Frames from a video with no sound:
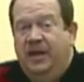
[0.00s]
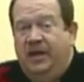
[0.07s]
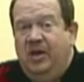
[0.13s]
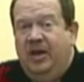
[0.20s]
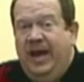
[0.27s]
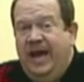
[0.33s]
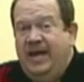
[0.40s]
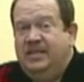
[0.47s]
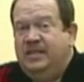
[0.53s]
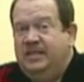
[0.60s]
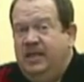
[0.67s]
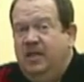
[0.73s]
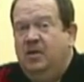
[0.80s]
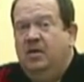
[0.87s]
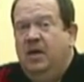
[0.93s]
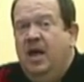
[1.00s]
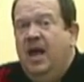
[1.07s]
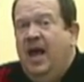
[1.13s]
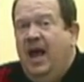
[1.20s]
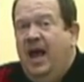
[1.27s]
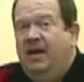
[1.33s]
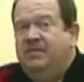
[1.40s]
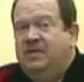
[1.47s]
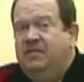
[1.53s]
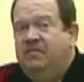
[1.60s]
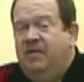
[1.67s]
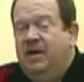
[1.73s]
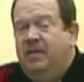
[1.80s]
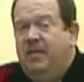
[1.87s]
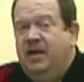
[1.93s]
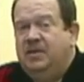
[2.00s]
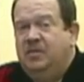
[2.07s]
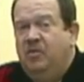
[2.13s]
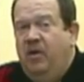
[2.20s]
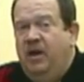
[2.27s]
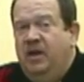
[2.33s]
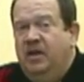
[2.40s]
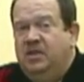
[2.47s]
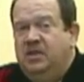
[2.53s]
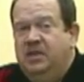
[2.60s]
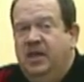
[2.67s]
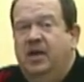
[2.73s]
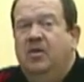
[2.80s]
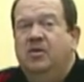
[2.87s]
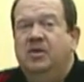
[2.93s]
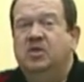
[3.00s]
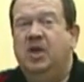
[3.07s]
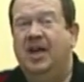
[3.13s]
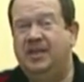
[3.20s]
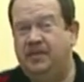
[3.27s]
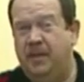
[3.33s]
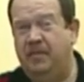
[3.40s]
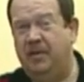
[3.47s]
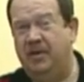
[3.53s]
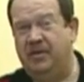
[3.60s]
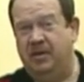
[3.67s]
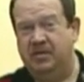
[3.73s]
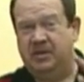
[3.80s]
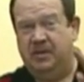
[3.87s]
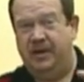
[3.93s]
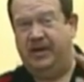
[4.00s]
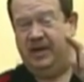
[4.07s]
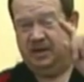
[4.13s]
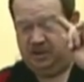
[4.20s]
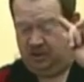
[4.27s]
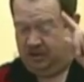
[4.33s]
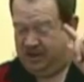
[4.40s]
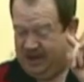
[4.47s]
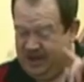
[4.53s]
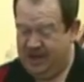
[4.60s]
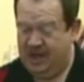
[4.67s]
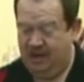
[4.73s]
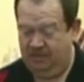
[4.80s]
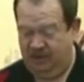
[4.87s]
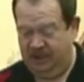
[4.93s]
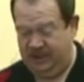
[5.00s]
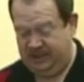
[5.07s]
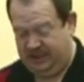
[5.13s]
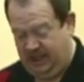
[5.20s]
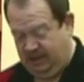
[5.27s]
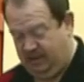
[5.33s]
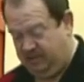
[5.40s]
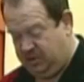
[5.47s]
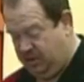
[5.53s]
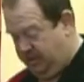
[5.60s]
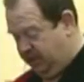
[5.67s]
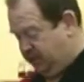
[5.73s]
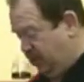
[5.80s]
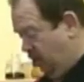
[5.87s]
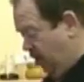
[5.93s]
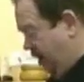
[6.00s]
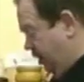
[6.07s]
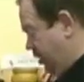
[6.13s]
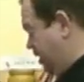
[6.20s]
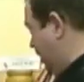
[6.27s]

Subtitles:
But you can still have some fun and make some great dishes. And I know there's lots of people out there with some ideas, so please send them to me. So I'm